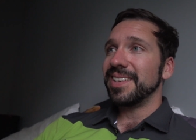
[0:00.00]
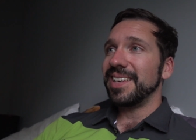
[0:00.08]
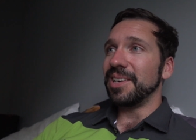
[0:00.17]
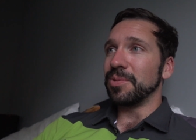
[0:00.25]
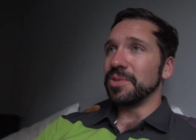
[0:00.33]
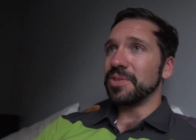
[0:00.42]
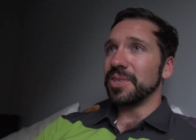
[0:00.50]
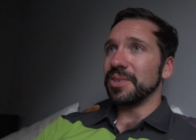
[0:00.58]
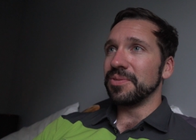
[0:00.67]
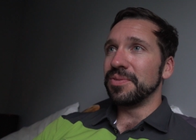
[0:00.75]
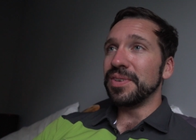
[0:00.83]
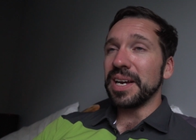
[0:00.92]
it was
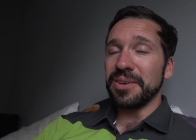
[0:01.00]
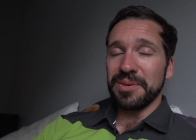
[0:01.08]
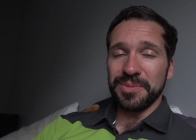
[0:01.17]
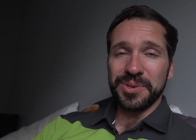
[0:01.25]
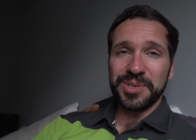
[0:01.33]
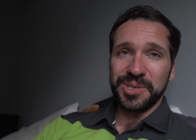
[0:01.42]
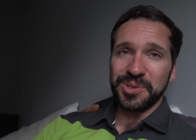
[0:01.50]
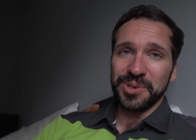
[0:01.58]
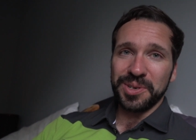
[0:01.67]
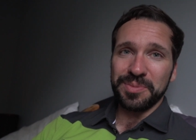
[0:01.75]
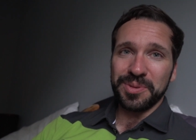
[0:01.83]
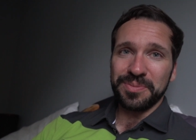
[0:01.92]
very much
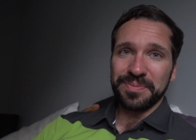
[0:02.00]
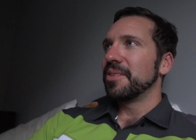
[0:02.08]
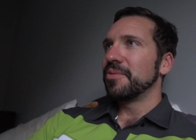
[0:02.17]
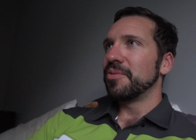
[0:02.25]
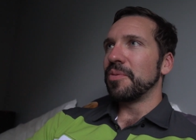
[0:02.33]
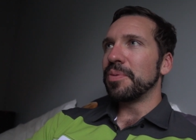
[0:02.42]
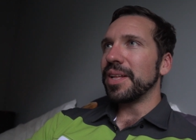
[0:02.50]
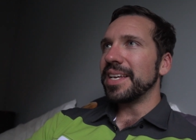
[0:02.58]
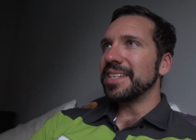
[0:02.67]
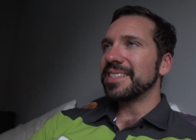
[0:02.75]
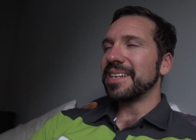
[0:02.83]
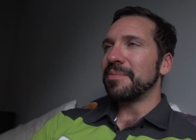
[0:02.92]
enjoyable. From a
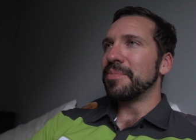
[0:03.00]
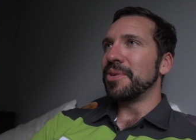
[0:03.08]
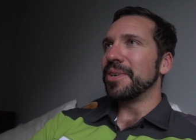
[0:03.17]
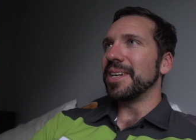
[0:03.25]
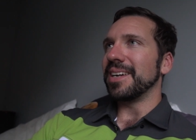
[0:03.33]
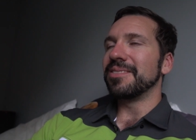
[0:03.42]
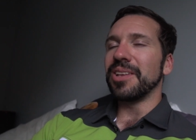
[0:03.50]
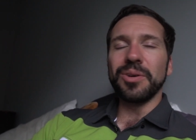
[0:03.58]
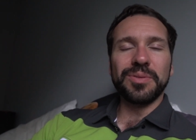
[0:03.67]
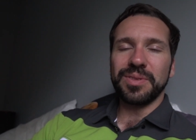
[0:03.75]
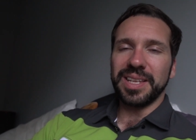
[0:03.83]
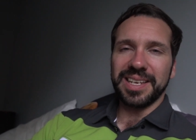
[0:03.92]
playing standpoint, I
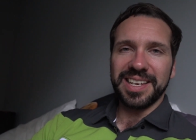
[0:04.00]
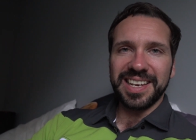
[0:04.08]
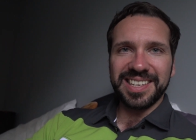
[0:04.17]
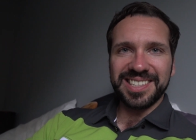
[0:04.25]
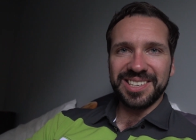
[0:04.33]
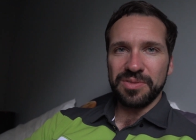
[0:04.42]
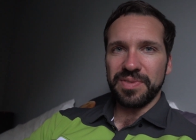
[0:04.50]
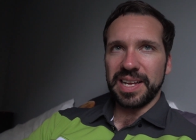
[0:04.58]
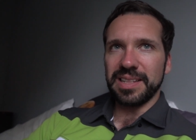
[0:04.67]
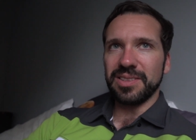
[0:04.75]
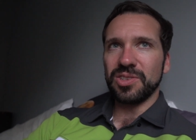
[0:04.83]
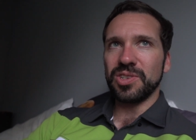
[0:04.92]
don't think it's an
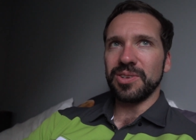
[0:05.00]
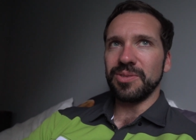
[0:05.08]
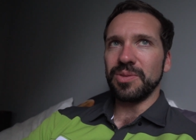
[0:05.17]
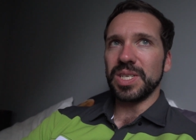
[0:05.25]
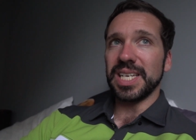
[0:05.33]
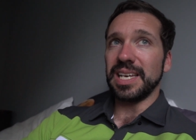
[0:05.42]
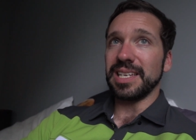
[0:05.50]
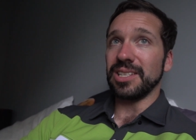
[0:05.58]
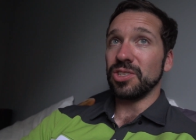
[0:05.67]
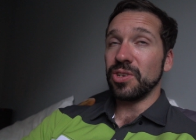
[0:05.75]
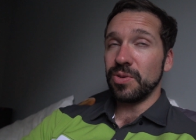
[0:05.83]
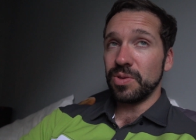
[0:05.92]
event to
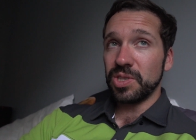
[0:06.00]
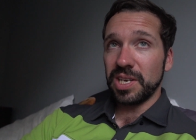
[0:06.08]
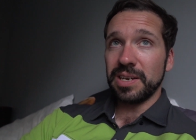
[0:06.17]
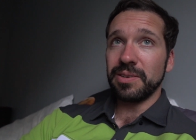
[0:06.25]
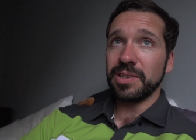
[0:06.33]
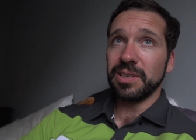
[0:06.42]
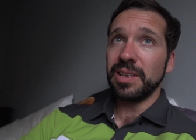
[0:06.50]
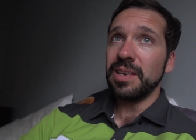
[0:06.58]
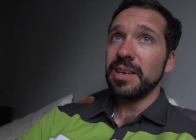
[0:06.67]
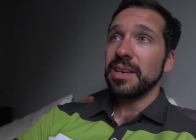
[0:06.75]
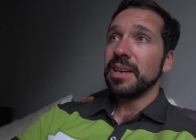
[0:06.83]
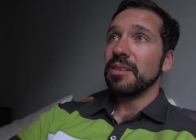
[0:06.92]
take too seriously,
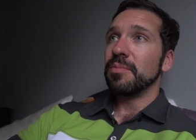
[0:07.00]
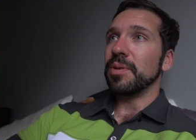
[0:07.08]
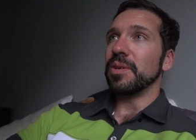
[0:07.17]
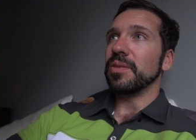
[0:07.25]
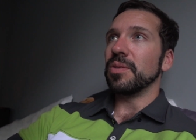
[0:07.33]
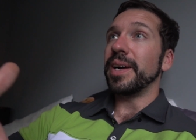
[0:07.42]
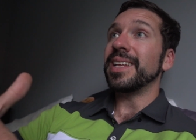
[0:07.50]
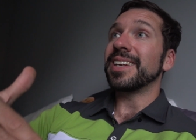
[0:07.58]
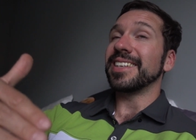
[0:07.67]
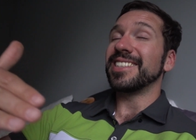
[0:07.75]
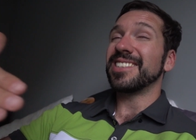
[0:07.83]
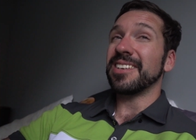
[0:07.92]
but the way
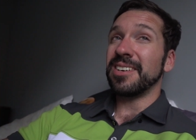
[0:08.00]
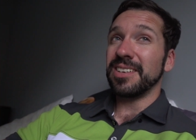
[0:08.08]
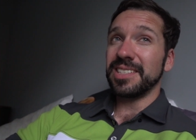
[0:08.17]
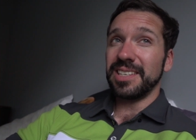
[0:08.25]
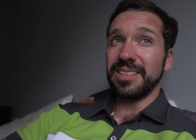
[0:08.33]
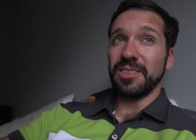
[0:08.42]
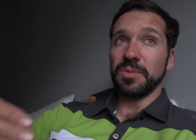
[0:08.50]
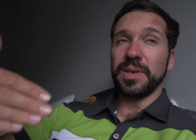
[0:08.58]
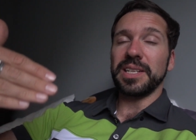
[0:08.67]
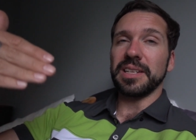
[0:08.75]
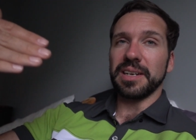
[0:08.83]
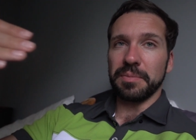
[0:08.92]
that I started and the
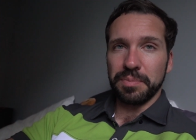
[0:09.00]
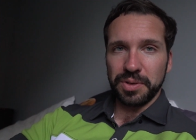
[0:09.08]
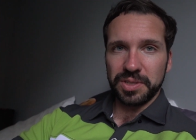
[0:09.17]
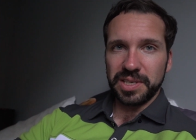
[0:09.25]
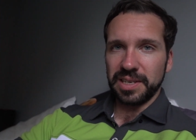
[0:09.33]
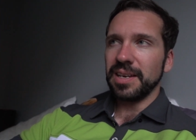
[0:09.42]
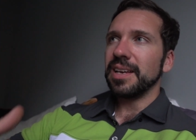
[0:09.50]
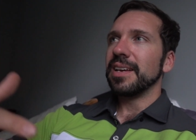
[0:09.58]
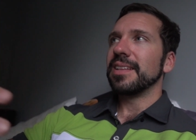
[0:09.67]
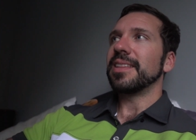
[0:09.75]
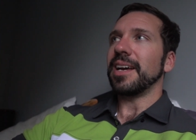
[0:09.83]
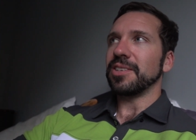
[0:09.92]
way that I putted,
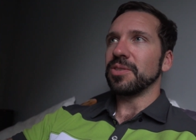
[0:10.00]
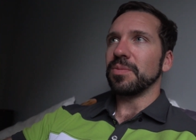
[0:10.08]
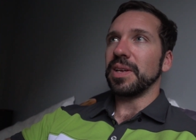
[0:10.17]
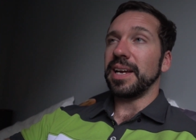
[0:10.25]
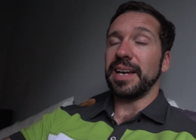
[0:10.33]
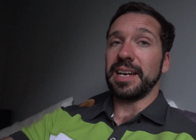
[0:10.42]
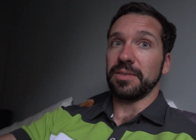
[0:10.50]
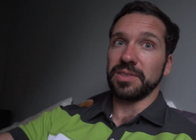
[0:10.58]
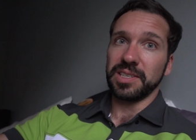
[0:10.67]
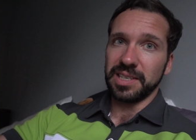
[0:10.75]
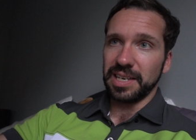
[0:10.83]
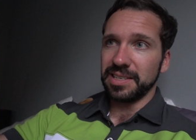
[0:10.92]
that is something I have
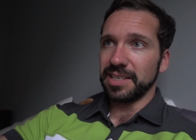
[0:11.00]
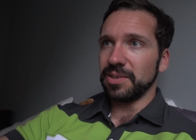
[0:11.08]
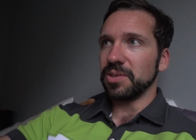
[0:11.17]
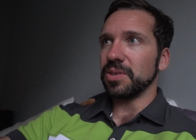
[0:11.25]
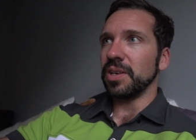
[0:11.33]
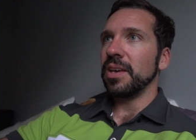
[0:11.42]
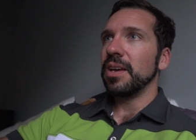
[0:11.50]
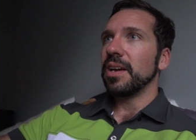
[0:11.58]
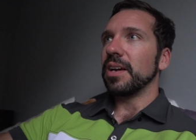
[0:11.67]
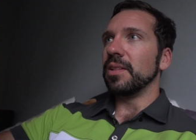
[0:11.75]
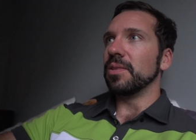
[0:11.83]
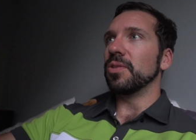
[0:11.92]
to take seriously.
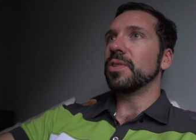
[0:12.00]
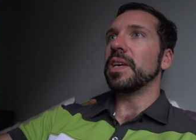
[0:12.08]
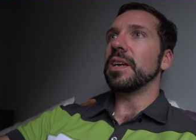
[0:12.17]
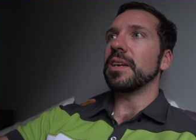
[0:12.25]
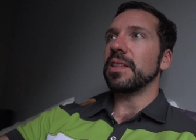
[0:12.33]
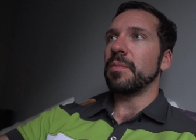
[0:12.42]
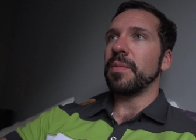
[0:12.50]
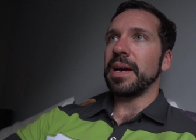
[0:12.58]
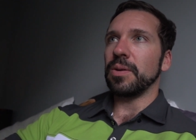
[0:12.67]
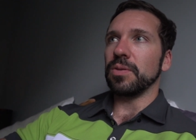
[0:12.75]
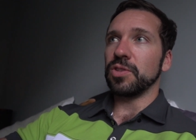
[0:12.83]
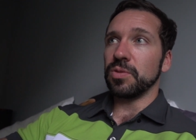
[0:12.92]
And looking at the
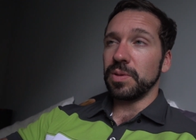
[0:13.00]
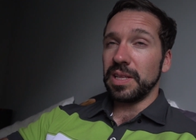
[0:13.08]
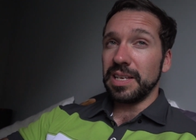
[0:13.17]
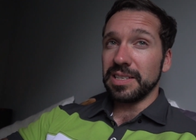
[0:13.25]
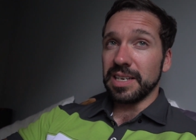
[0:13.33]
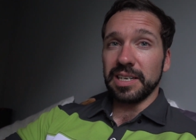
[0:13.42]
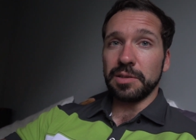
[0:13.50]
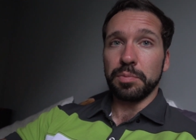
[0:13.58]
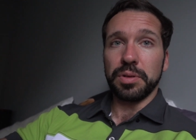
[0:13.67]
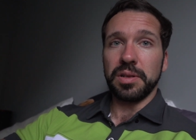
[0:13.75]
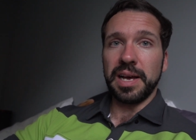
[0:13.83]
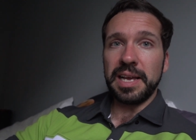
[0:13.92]
amount of some of these guys
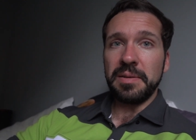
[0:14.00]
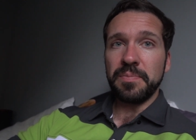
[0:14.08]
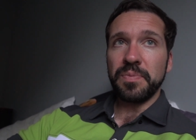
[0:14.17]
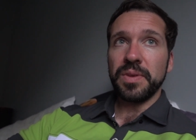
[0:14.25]
play,